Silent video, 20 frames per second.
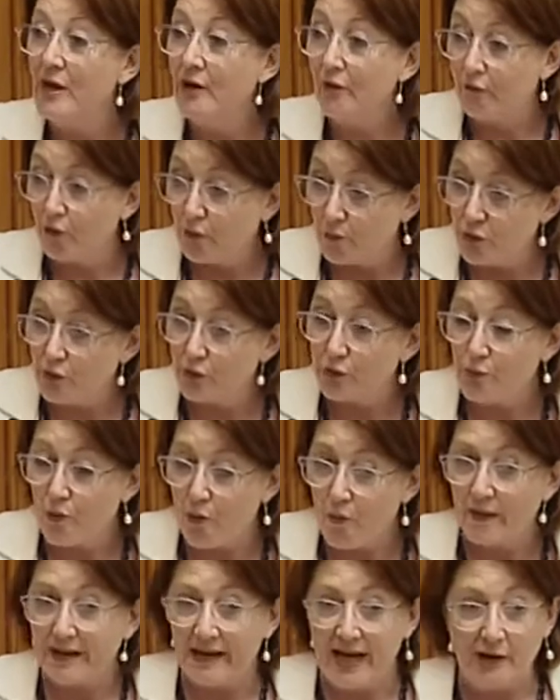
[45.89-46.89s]
for World War
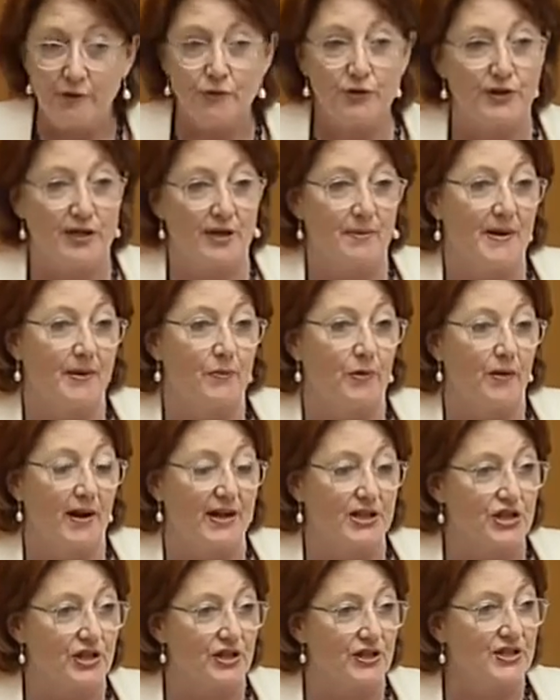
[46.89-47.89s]
100
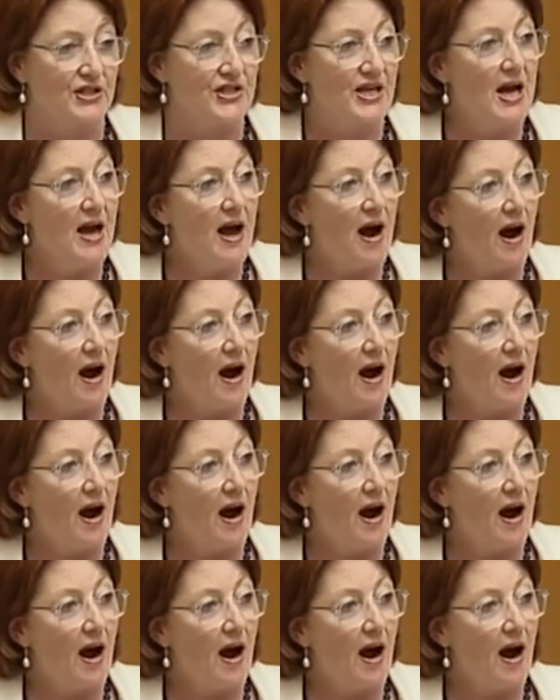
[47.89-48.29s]
commemorations,